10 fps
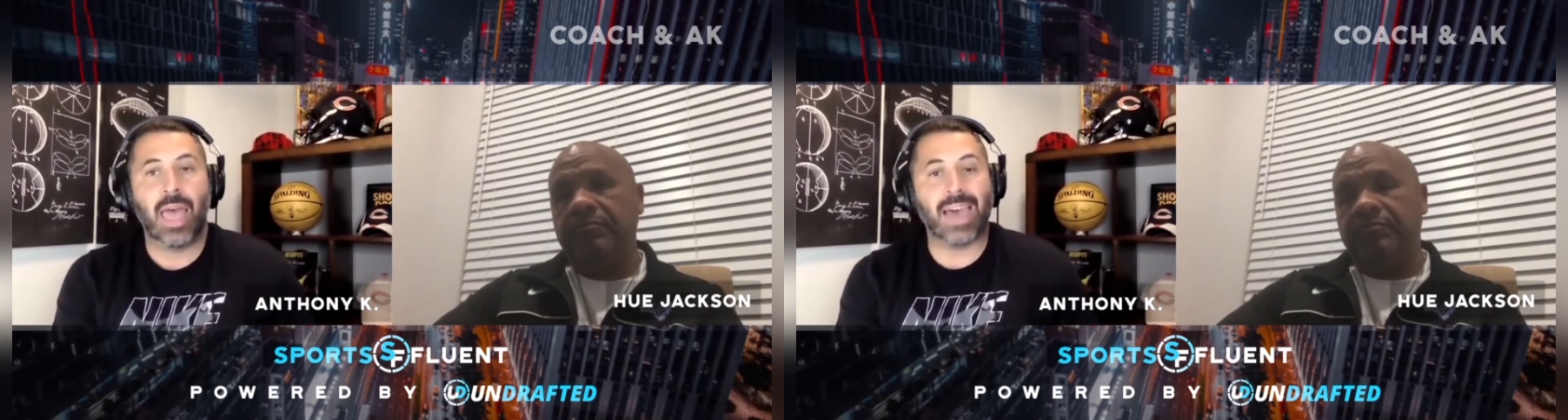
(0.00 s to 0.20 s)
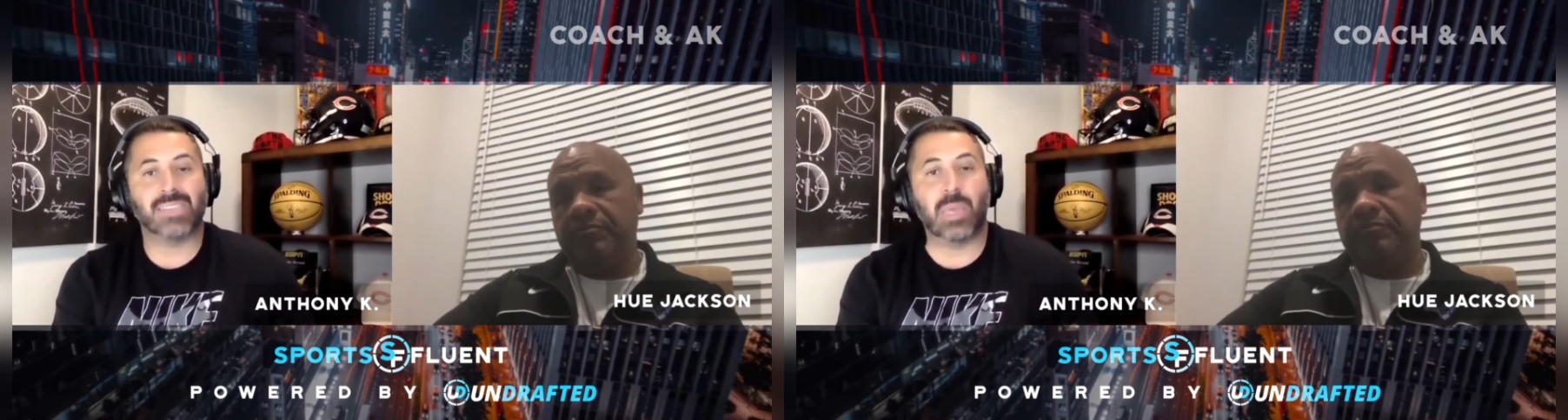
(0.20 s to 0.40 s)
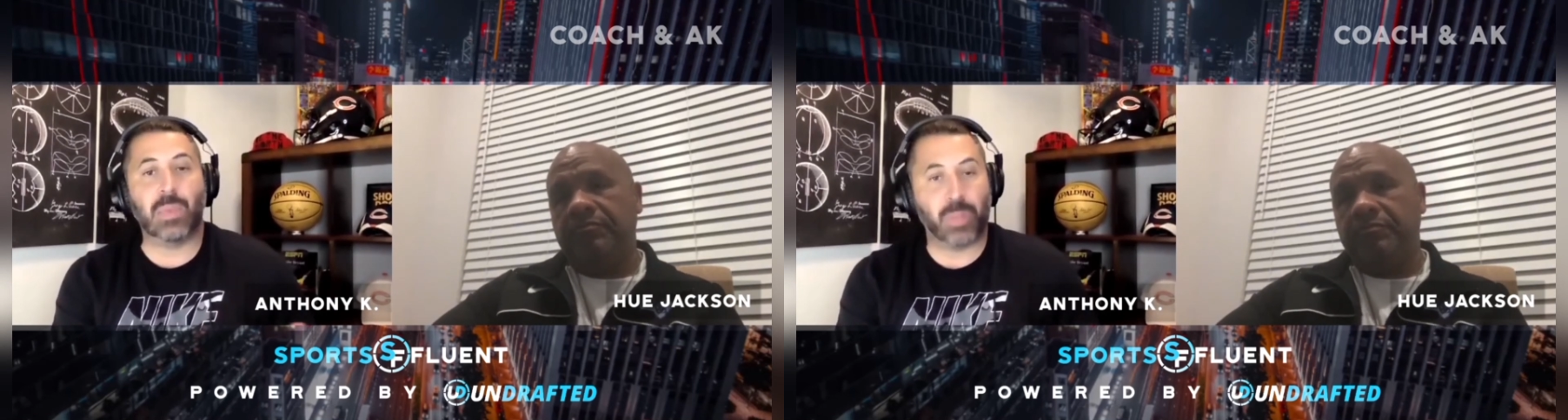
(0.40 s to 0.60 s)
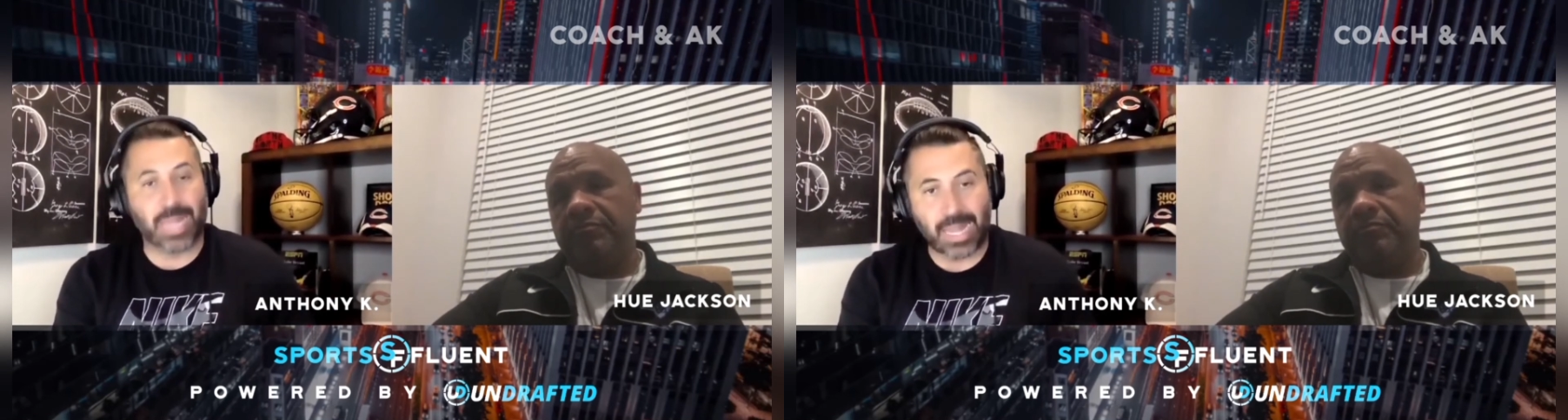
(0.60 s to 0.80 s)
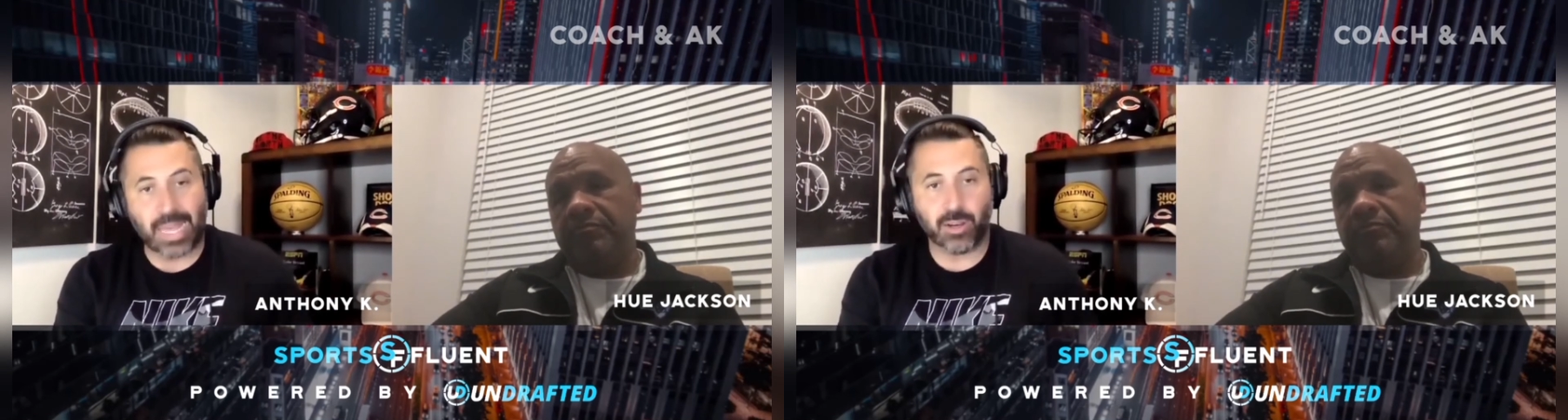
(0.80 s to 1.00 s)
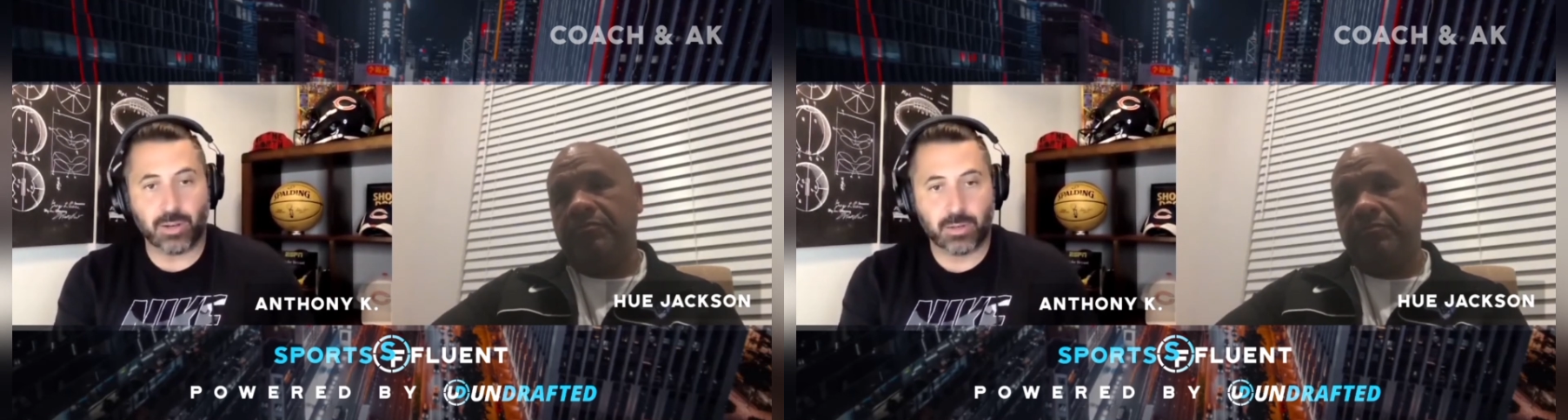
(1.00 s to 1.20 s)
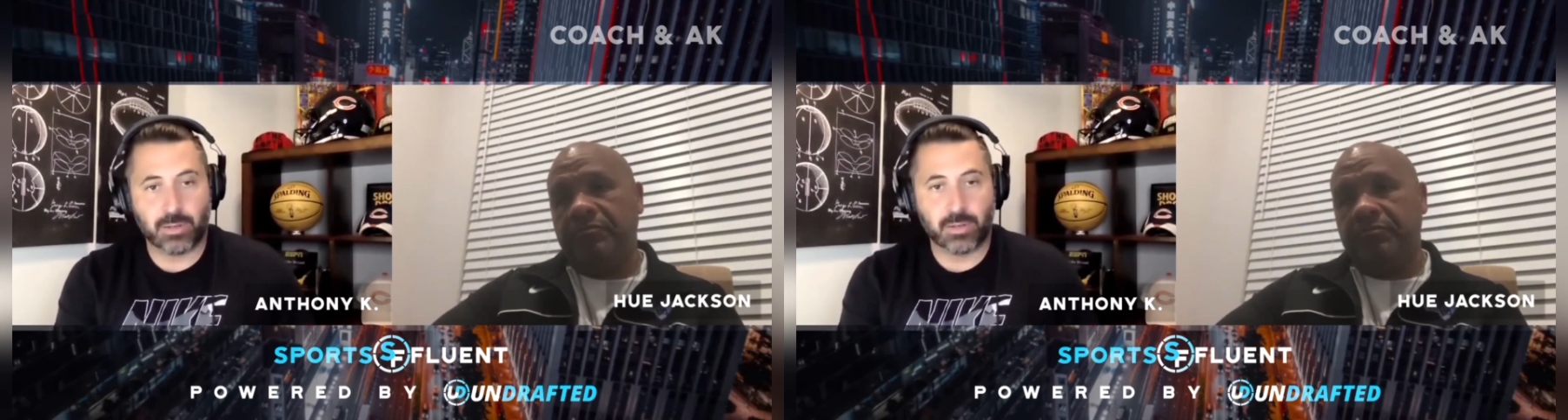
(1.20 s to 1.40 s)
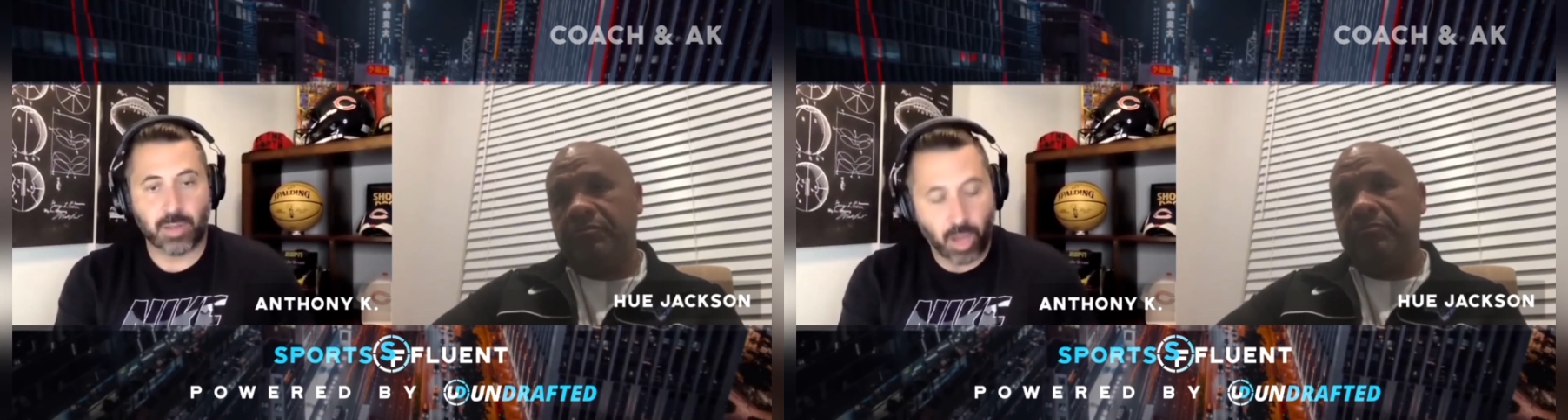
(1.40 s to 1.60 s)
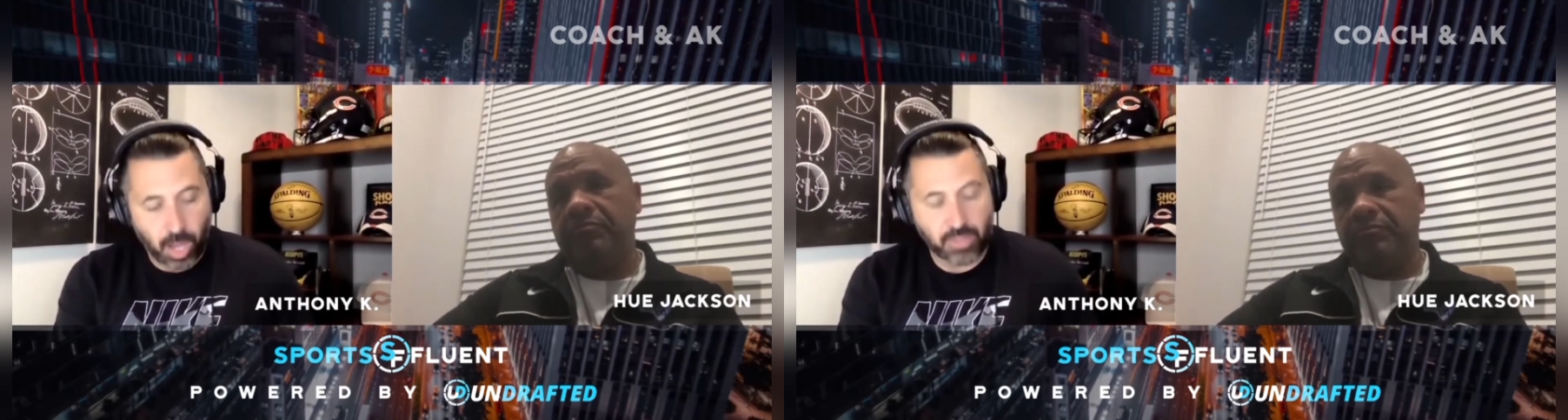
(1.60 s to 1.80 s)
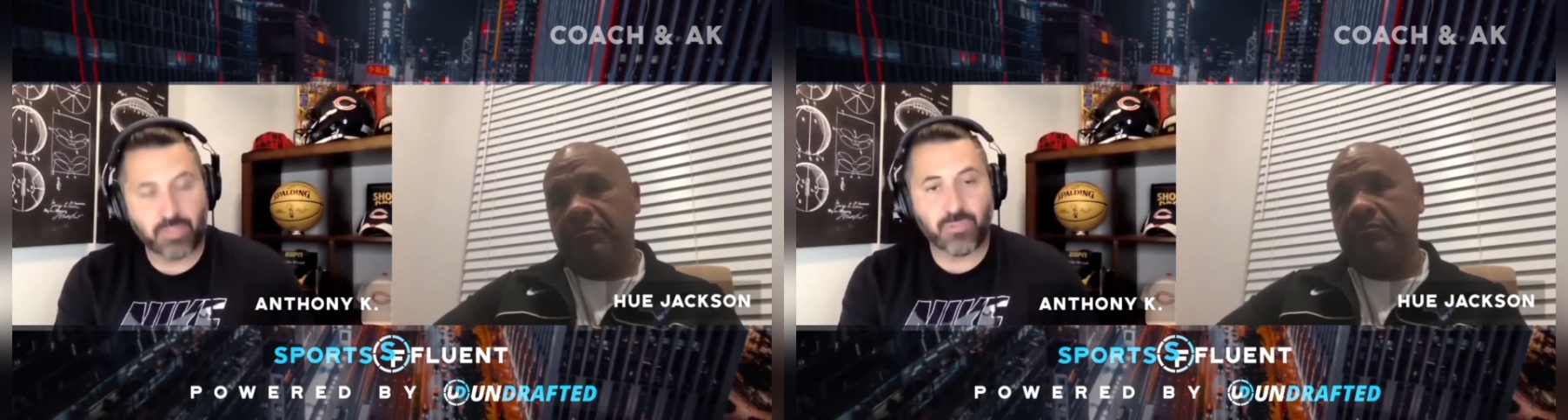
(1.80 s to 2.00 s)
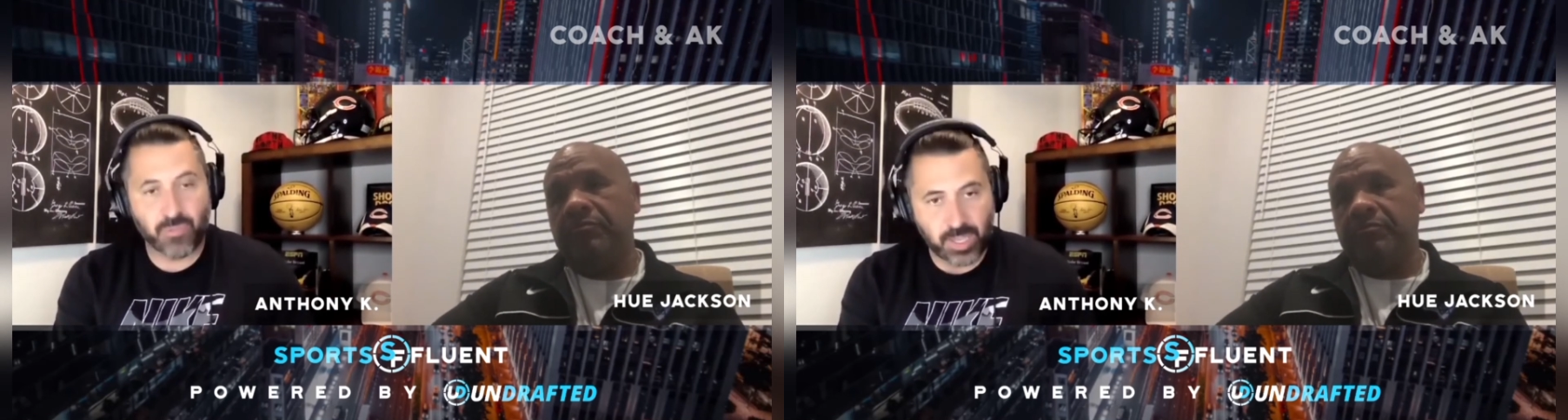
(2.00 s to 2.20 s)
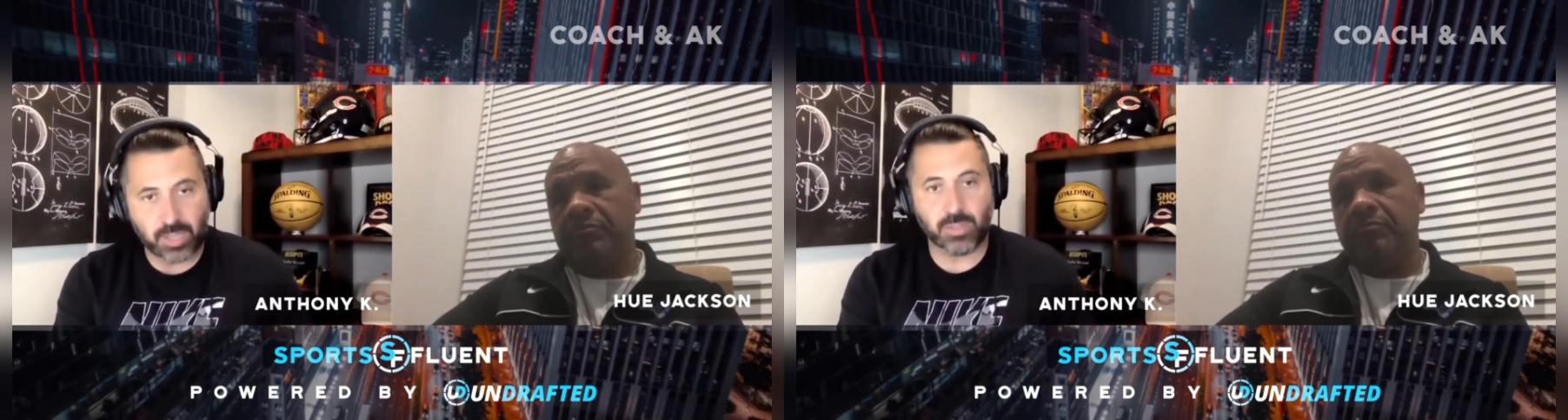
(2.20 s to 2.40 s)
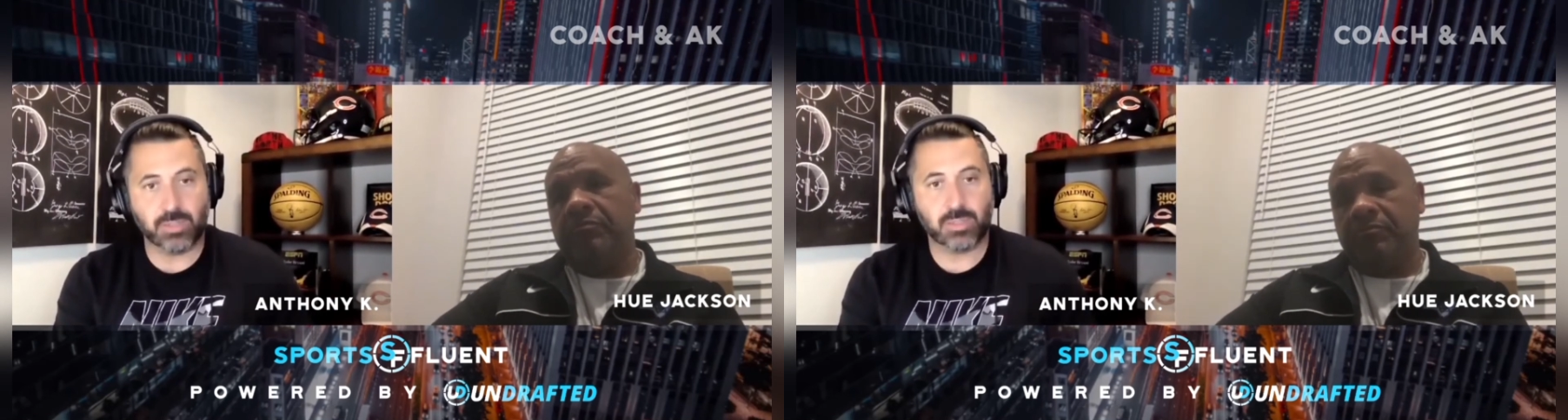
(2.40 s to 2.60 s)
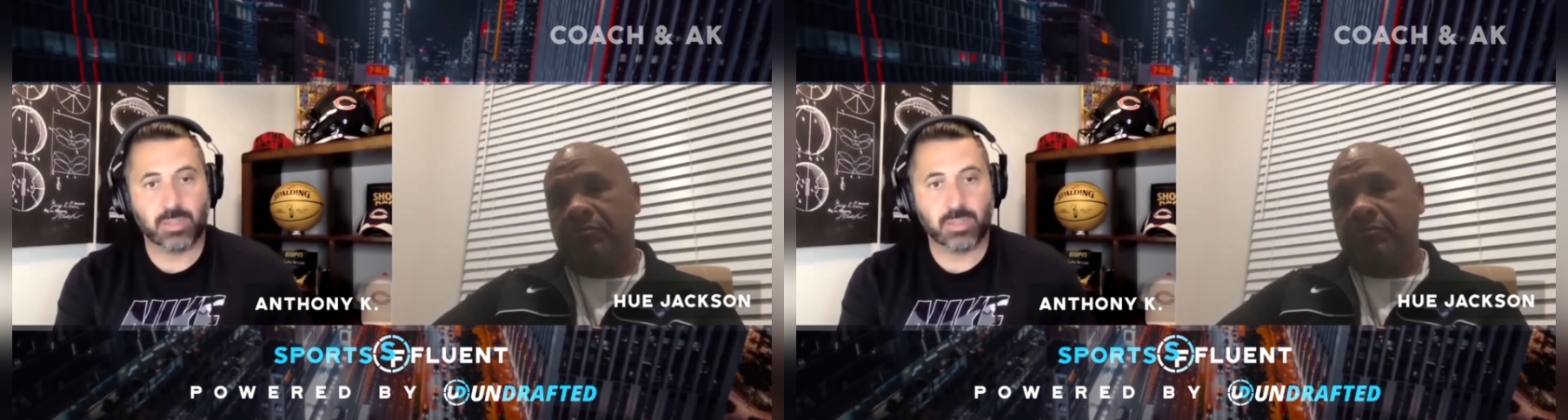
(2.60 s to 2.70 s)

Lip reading: As a player on the field,